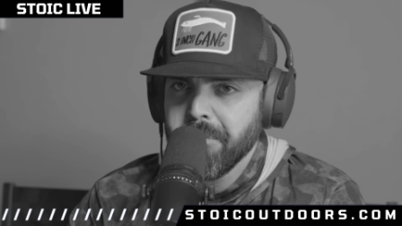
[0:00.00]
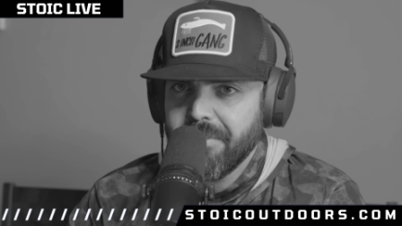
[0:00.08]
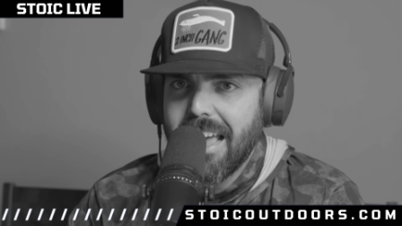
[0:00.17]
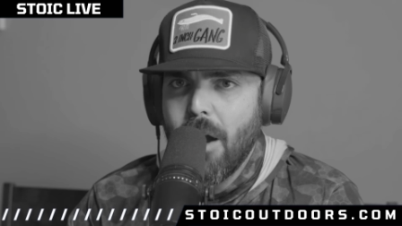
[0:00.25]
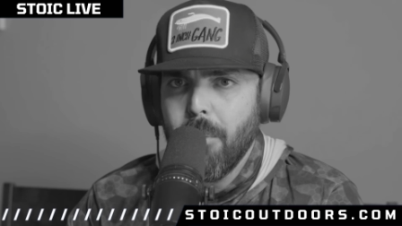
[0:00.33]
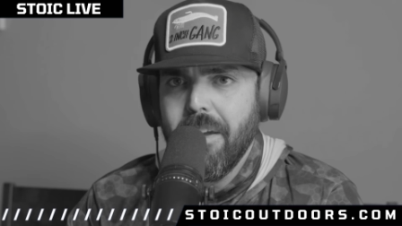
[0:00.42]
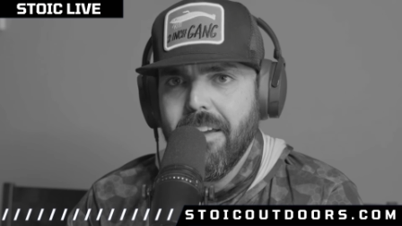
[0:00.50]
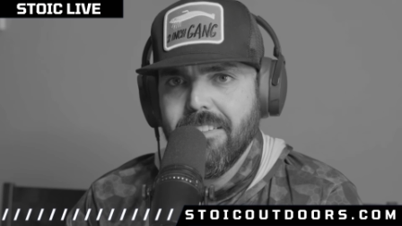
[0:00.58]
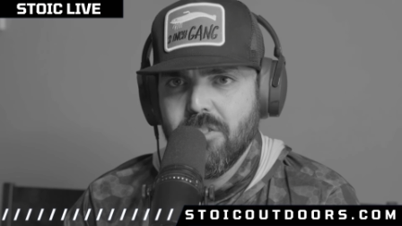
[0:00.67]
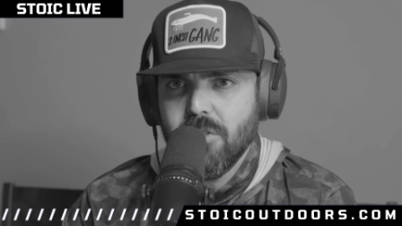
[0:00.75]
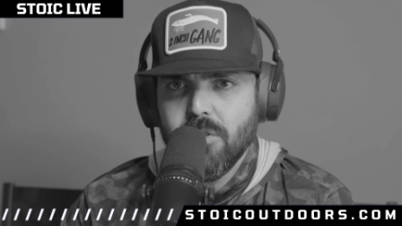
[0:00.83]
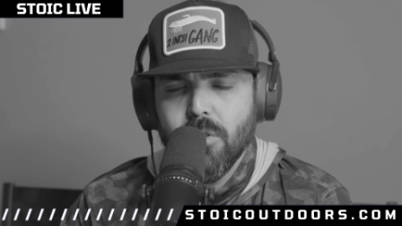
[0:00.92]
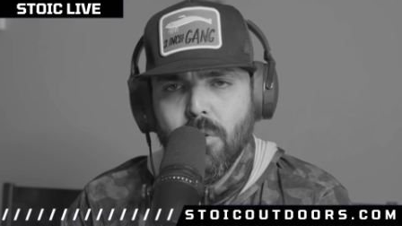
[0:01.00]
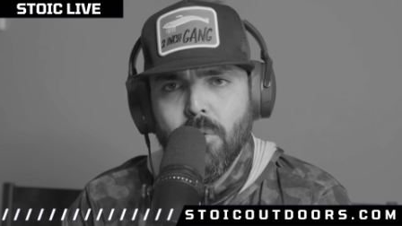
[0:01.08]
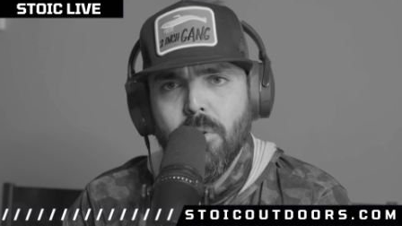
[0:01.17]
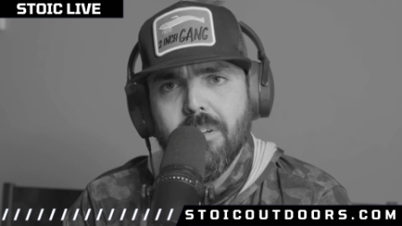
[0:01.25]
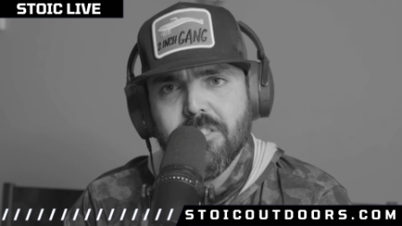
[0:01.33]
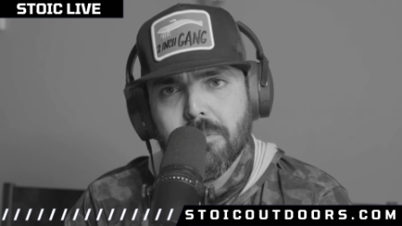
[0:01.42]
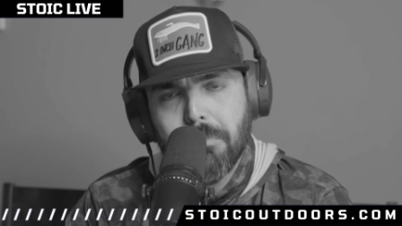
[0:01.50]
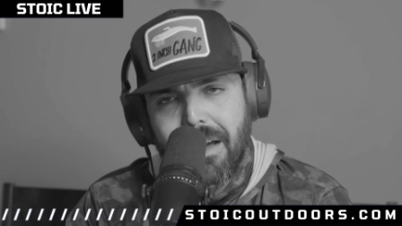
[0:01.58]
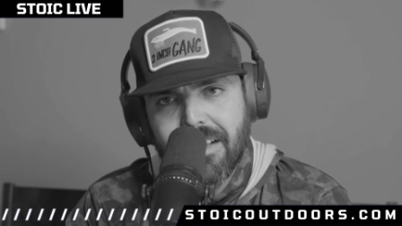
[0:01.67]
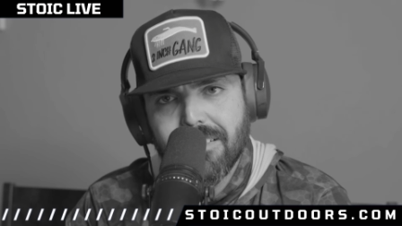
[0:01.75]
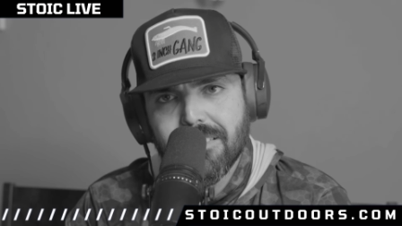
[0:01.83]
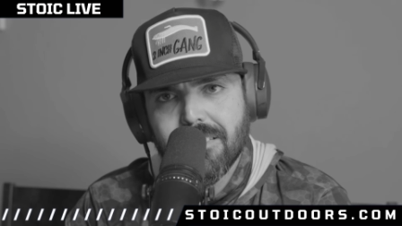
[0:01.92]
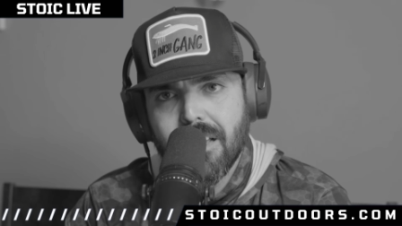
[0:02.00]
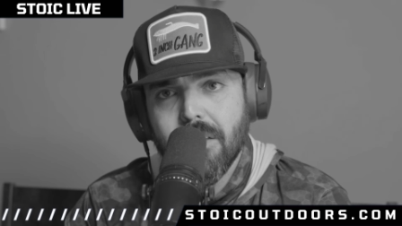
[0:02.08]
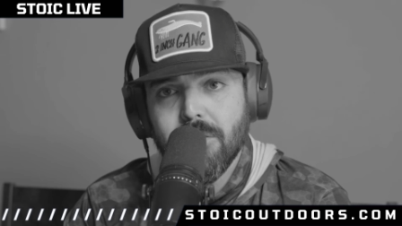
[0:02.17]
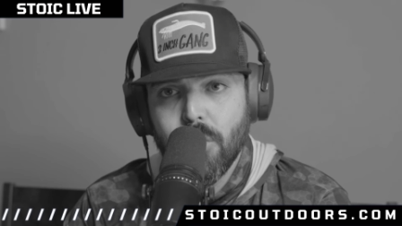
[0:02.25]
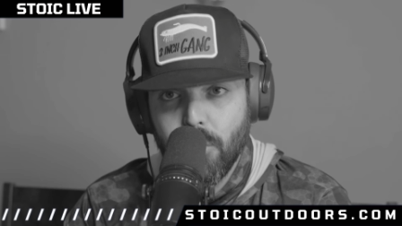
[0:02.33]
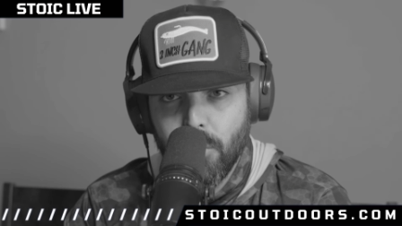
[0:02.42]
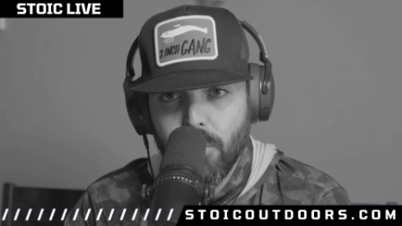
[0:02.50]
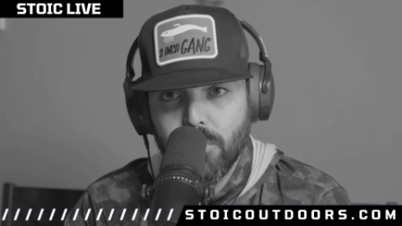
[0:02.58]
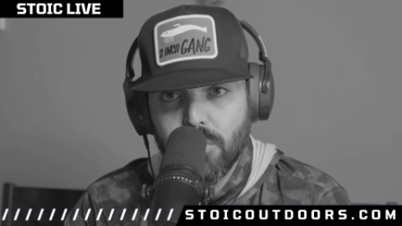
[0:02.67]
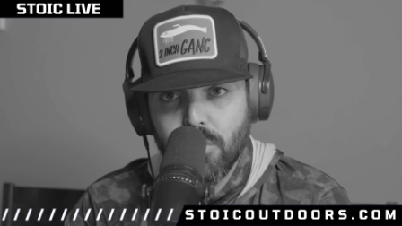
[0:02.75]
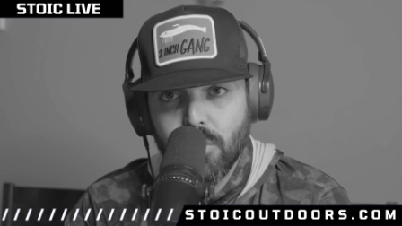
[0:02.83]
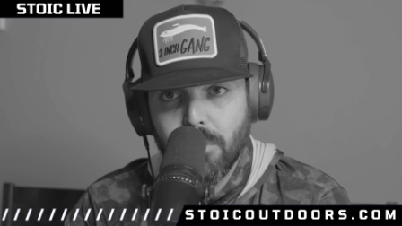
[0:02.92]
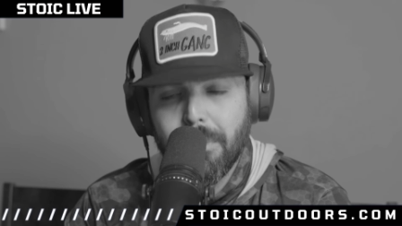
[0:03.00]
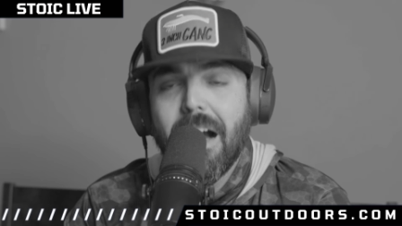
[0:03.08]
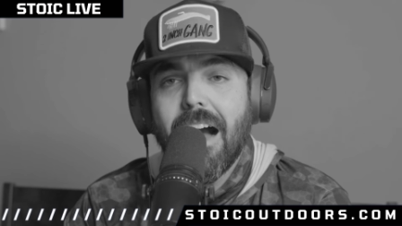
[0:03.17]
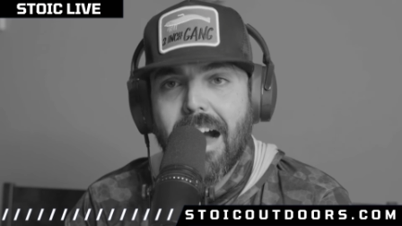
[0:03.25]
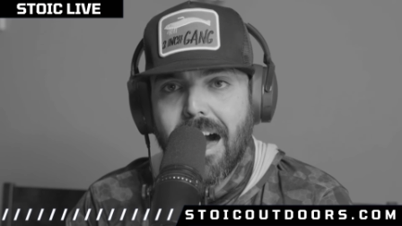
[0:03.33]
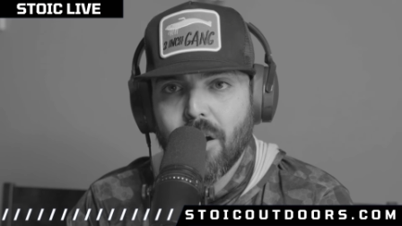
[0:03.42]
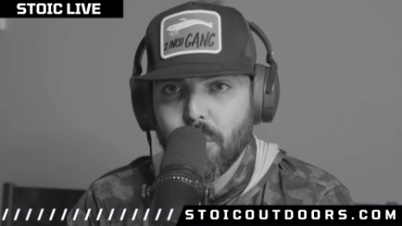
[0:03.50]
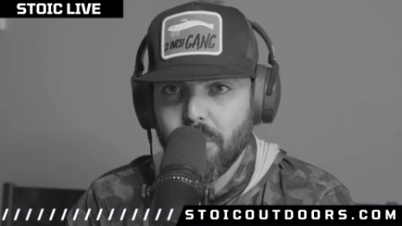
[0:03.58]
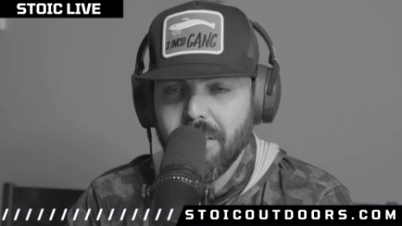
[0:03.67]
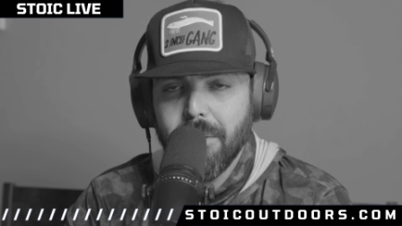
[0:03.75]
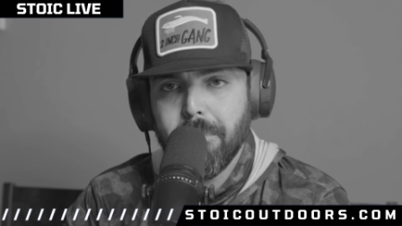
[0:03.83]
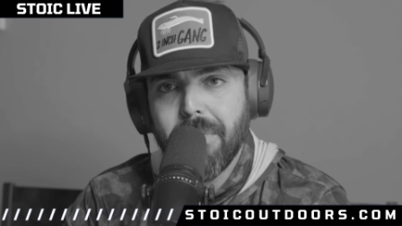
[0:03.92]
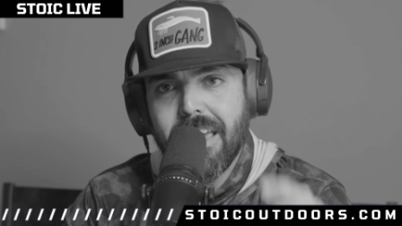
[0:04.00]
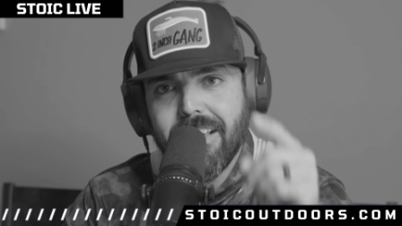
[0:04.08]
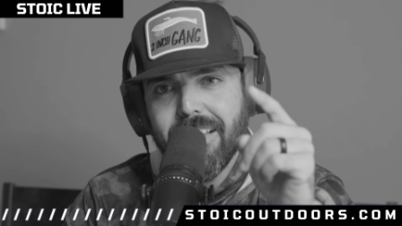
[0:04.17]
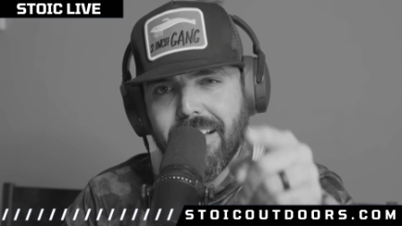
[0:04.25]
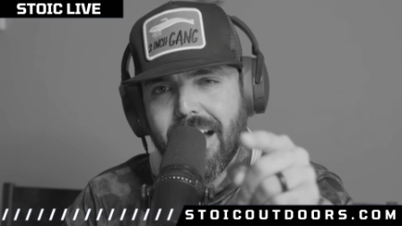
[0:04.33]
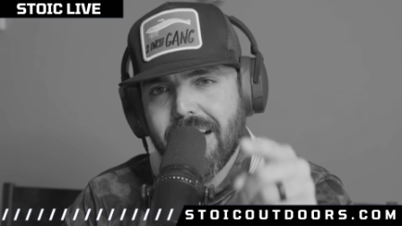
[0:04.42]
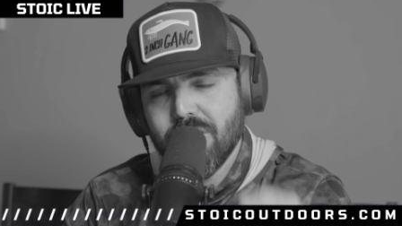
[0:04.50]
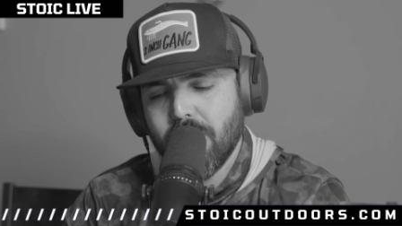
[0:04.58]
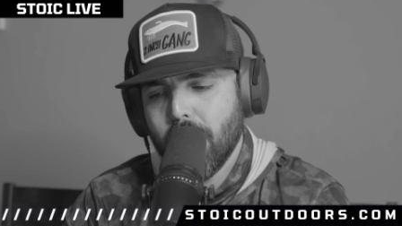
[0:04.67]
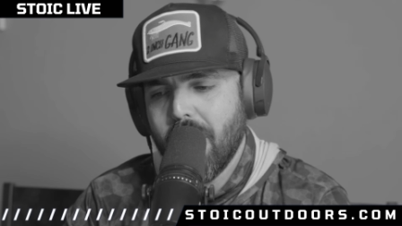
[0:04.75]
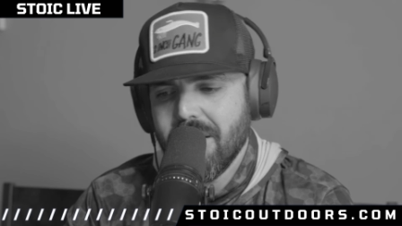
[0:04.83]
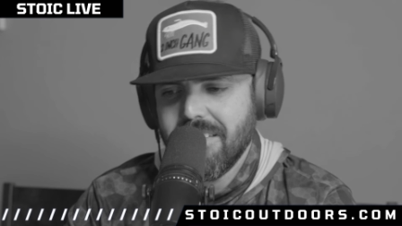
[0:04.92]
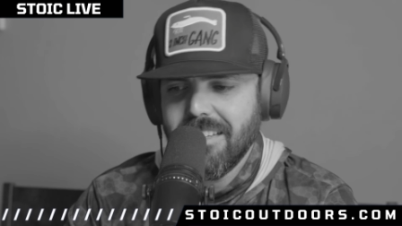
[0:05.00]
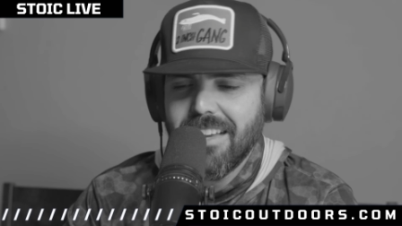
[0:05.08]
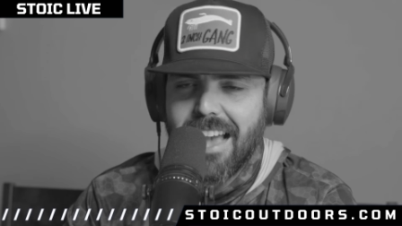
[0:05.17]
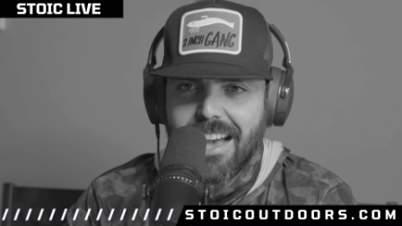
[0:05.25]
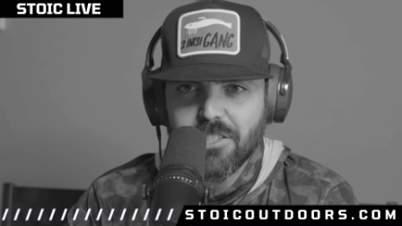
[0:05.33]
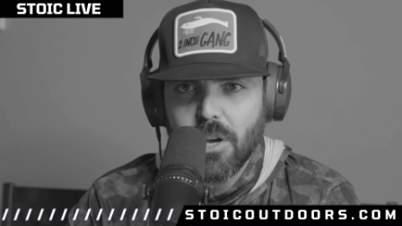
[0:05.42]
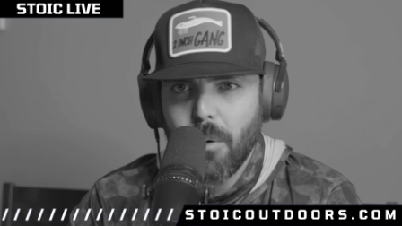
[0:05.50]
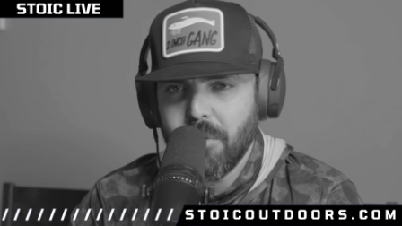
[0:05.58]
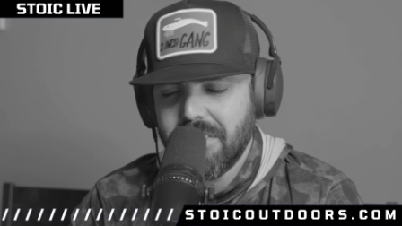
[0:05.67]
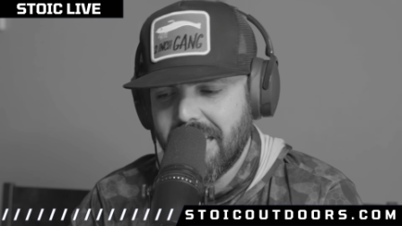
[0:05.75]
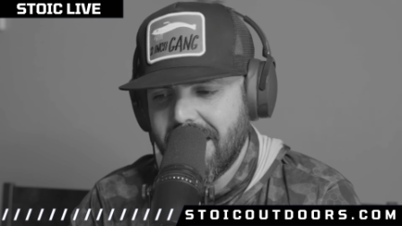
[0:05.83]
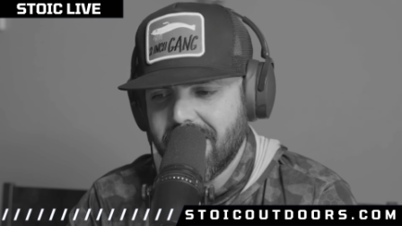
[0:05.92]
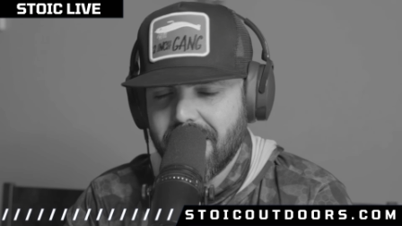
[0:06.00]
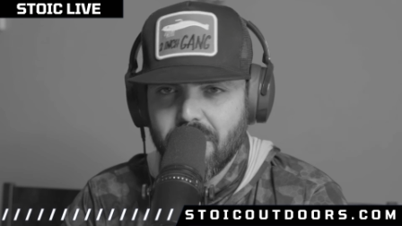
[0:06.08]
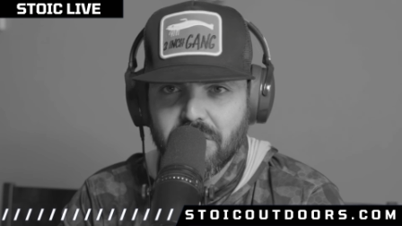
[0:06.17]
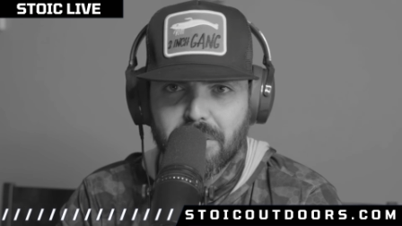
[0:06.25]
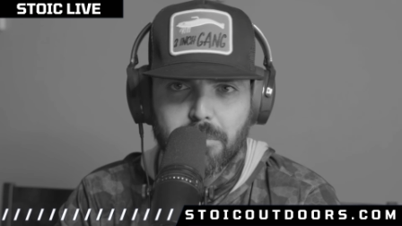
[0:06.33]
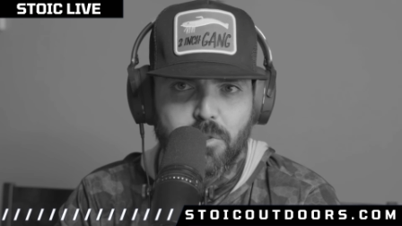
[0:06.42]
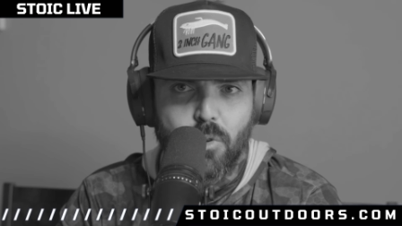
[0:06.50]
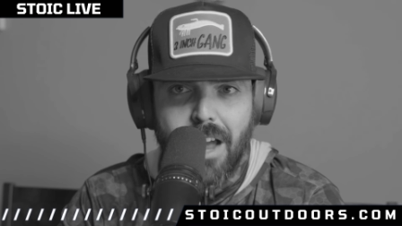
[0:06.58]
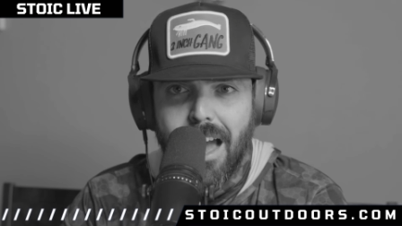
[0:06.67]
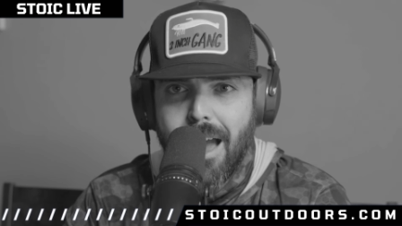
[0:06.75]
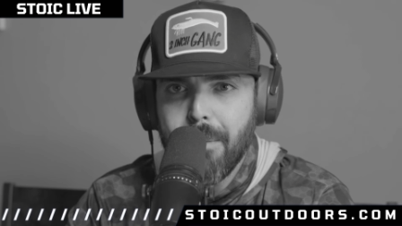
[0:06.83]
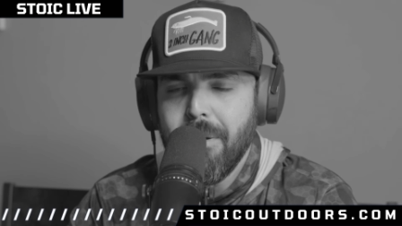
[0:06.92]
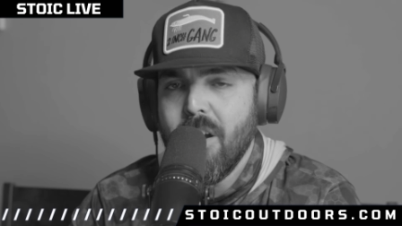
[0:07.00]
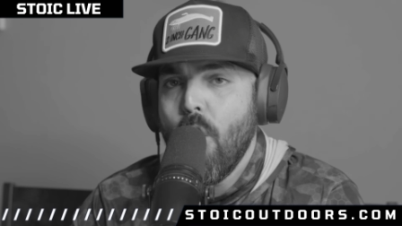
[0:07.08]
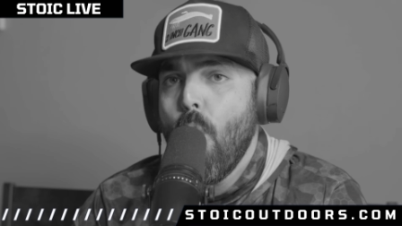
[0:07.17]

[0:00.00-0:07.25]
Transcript: That way it still spikes the YouTube algorithm. Thank you guys for watching. As always, like, share, and subscribe.